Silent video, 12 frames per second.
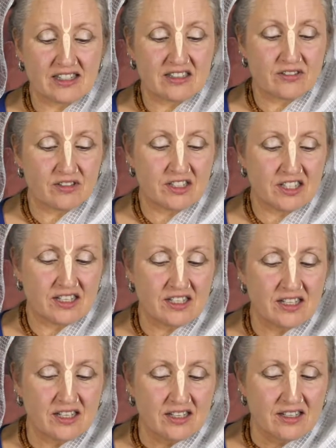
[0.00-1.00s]
activity,
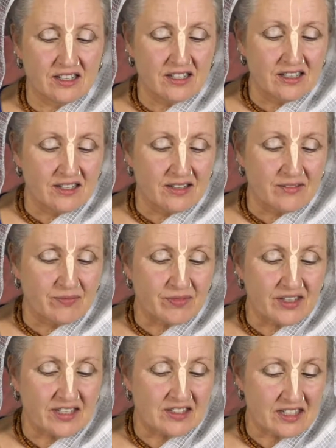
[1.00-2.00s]

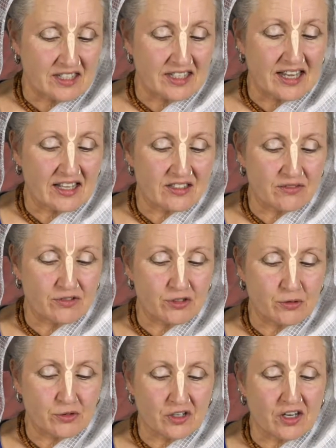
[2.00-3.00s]
he's sitting as if
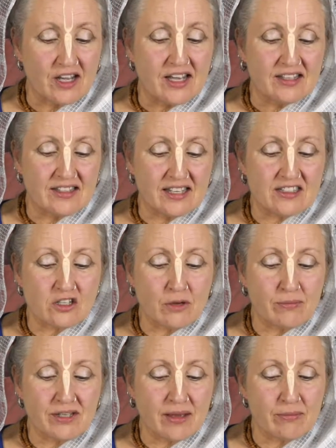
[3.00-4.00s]
neutral. The
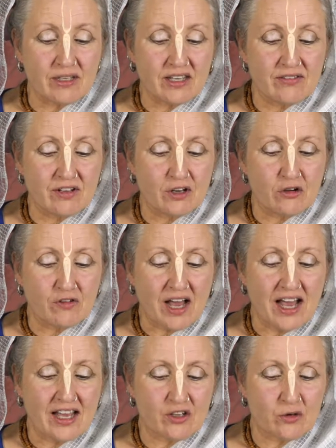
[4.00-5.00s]
example can be given of a
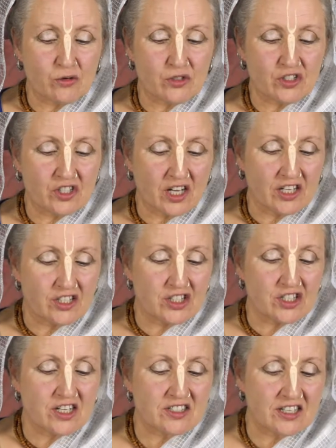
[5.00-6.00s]
high court
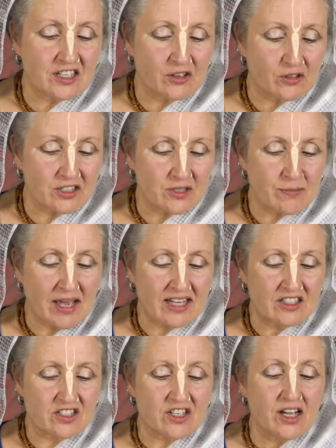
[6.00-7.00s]
judge sitting on his
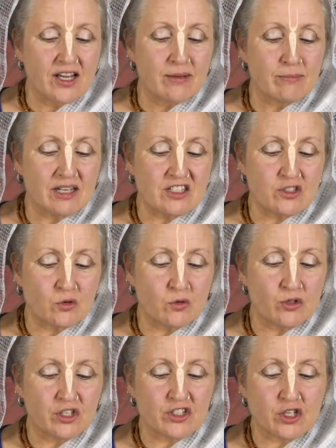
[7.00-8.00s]
bench. By his
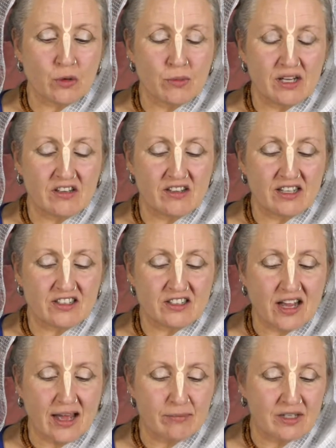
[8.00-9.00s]
order, so many things are
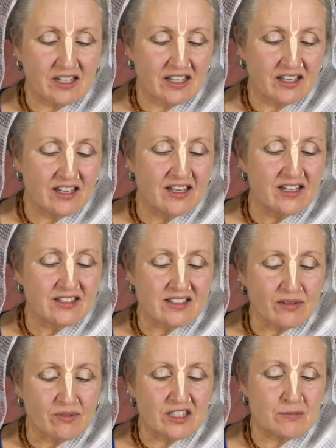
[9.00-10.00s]
happening.
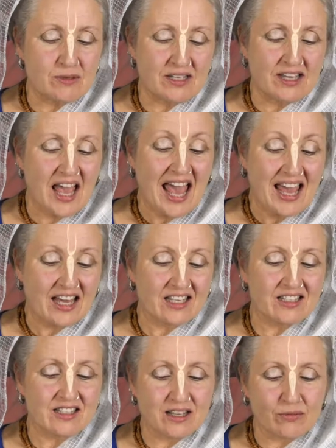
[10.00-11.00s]
Someone is being
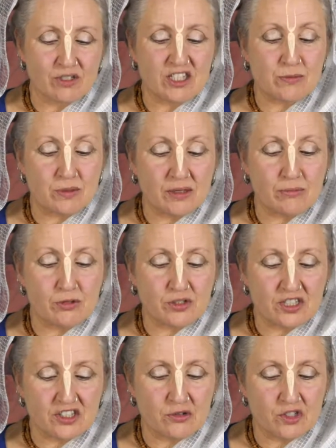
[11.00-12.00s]
hanged, someone is being put
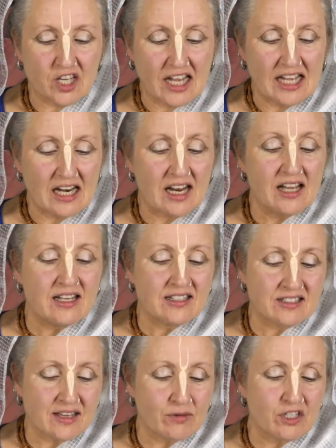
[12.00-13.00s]
into jail,
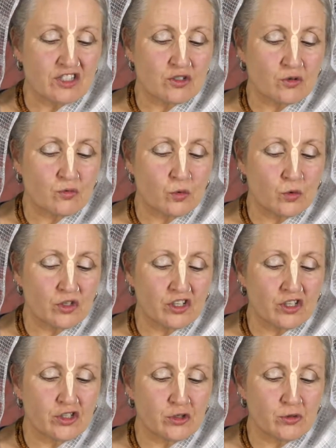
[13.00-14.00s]
someone is awarded
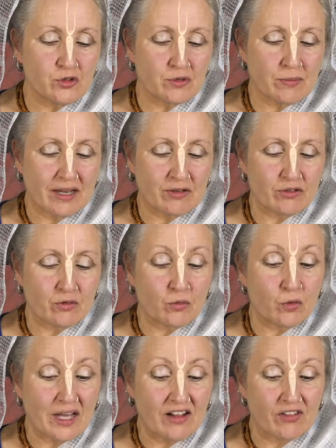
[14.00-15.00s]
a huge amount of
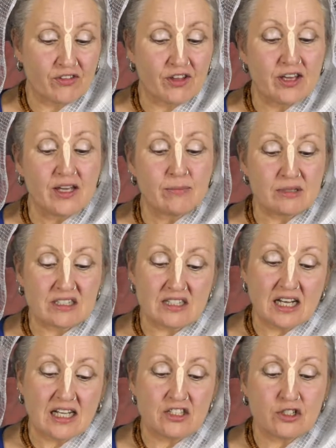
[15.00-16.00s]
wealth, but
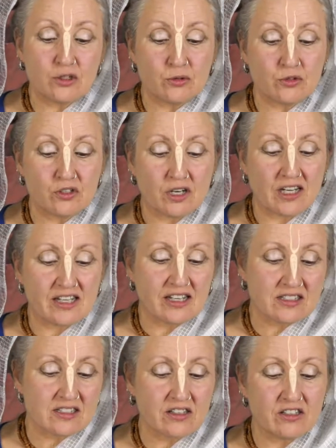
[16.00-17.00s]
still he's neutral. He
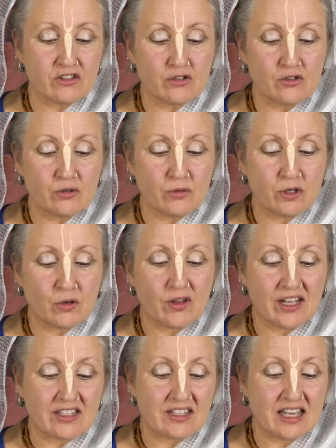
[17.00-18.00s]
has nothing to do with all
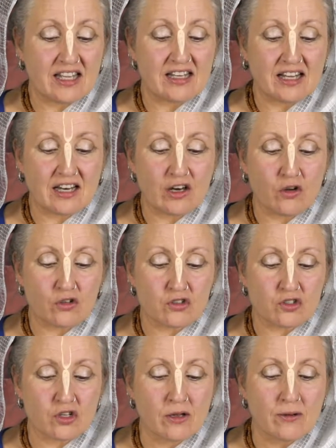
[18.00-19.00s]
that gain and
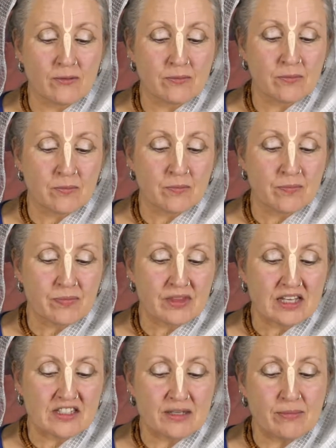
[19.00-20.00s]
loss.
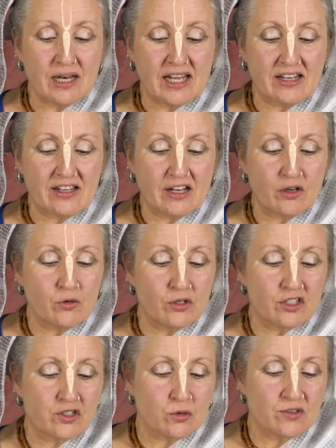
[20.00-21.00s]
Similarly, the Lord
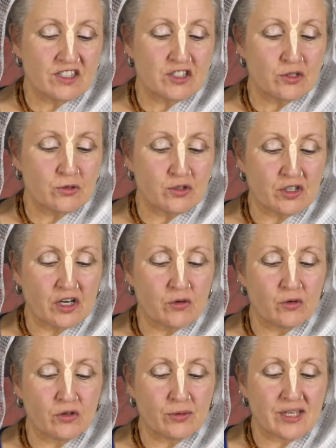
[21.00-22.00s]
is always neutral,
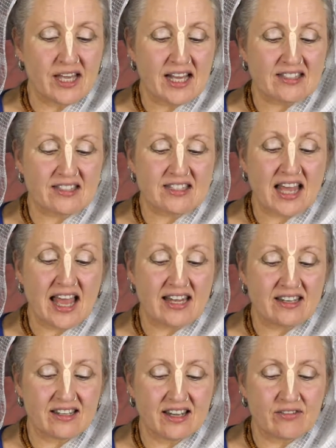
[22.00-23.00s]
although he has his
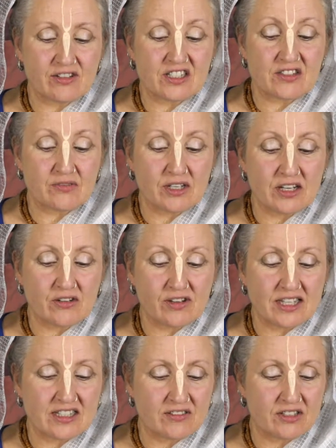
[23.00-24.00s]
hand in every sphere of
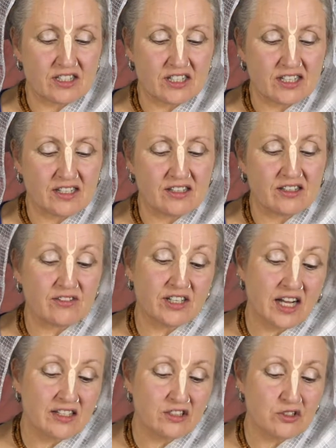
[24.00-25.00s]
activity. In the
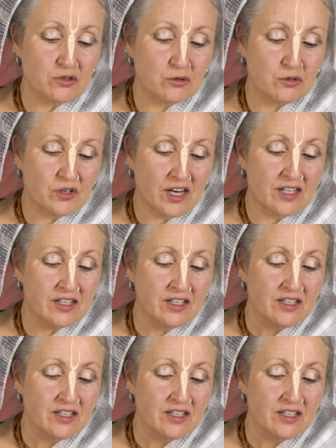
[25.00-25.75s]
Vedanta Sutra